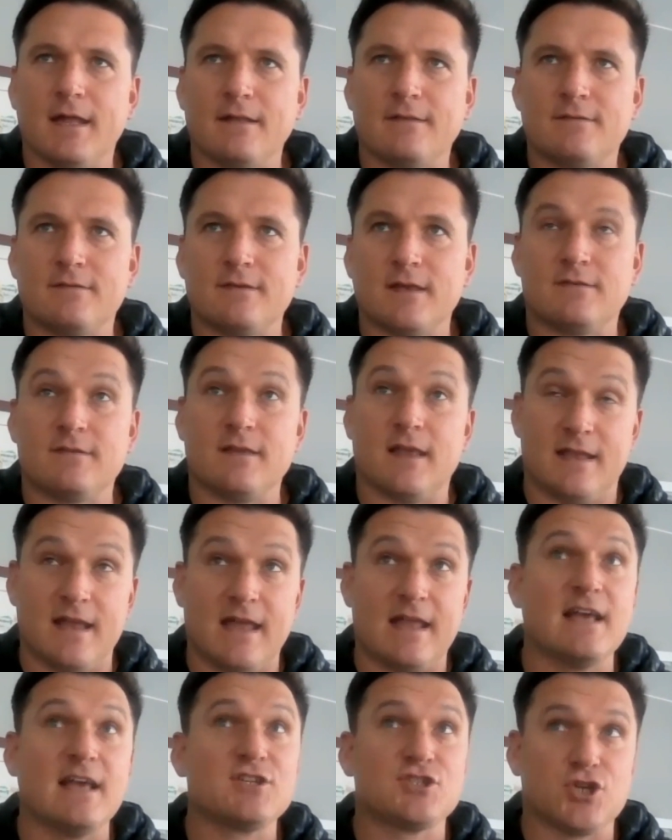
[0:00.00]
it
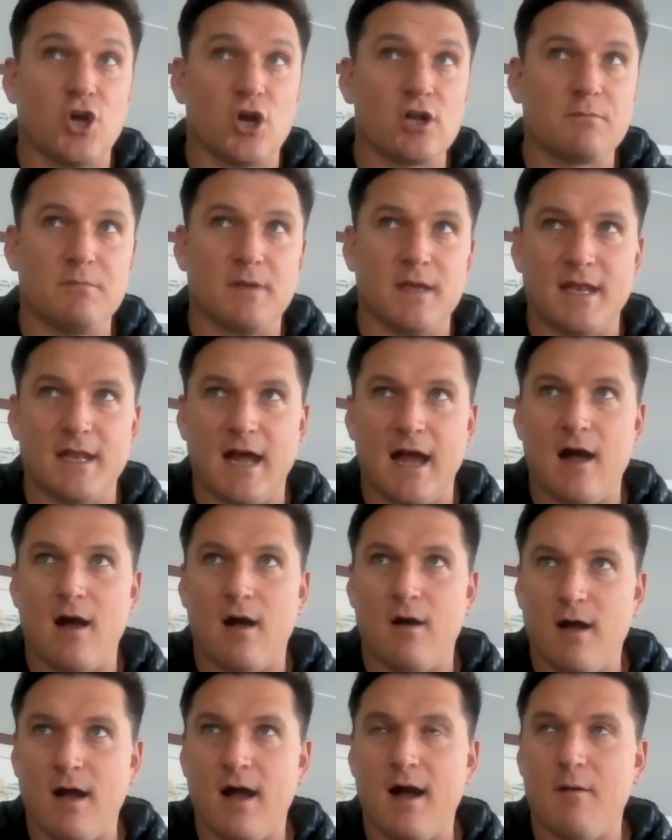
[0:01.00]
has shocked me at
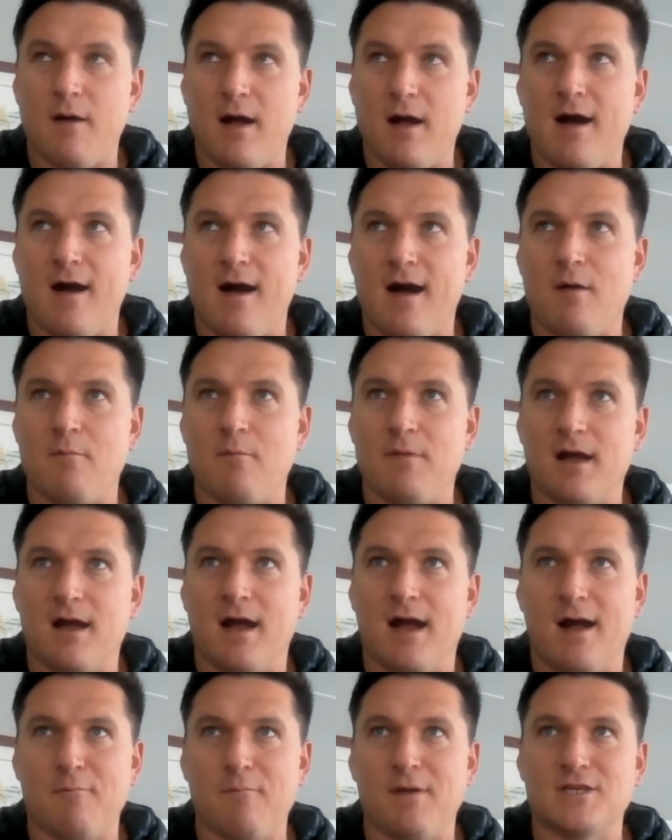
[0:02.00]

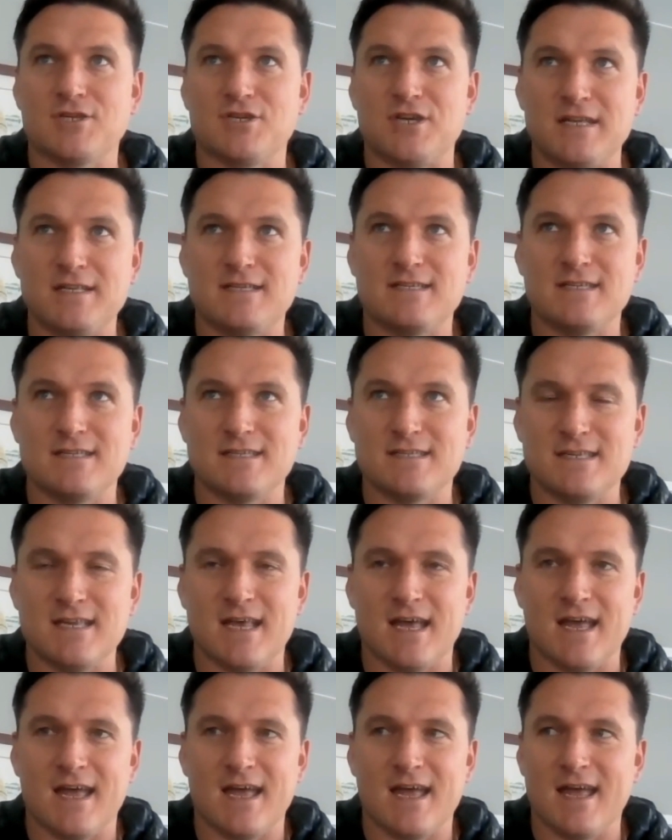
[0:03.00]
how much heated
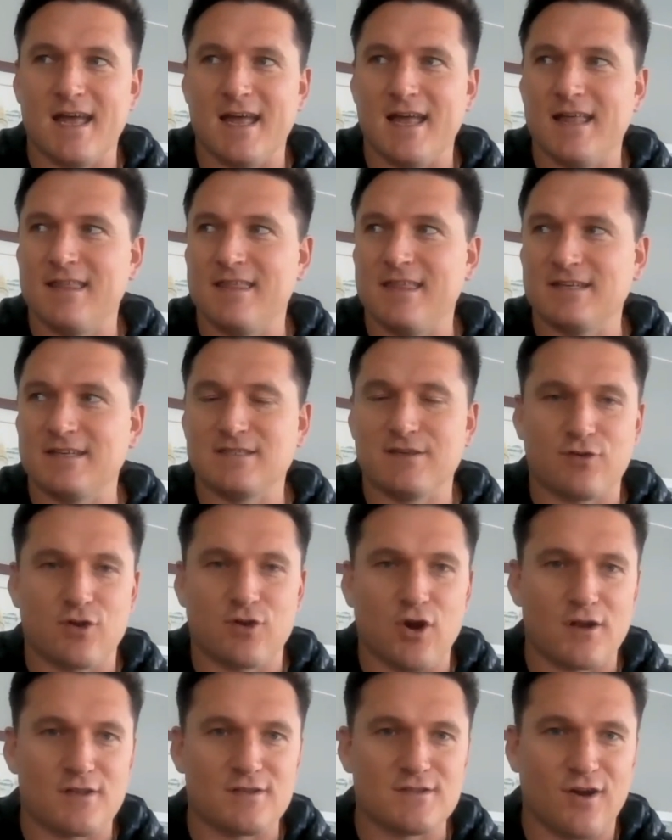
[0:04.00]
things have
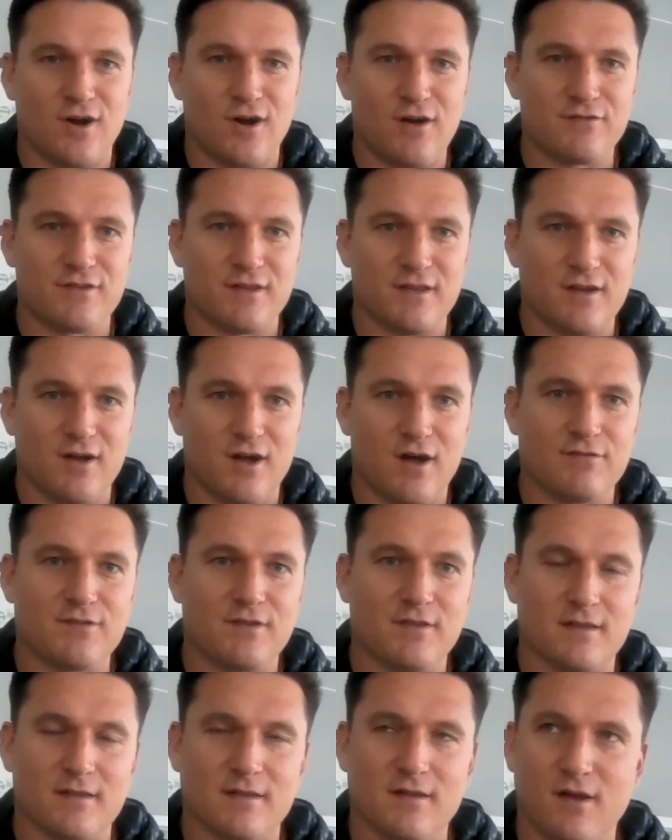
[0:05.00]
got after
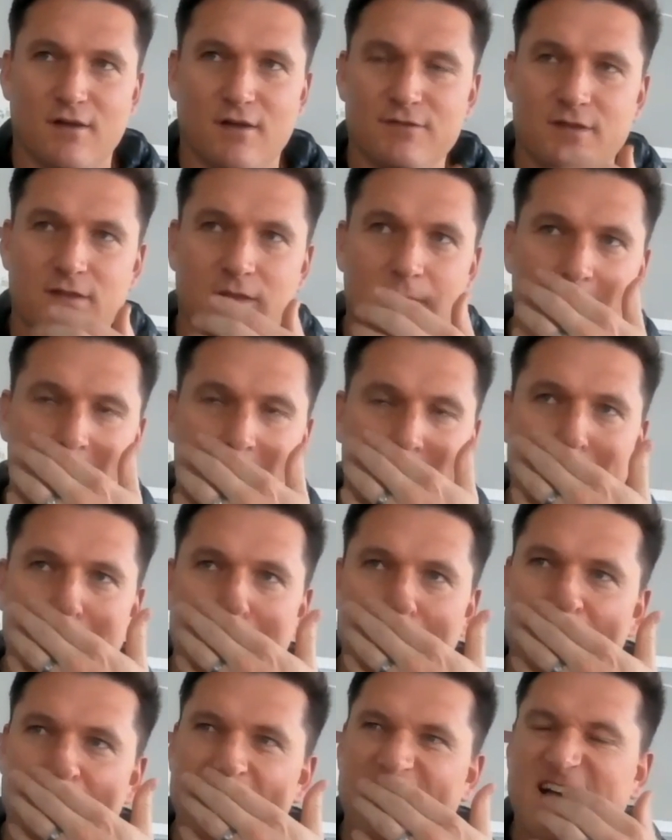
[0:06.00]
the matter.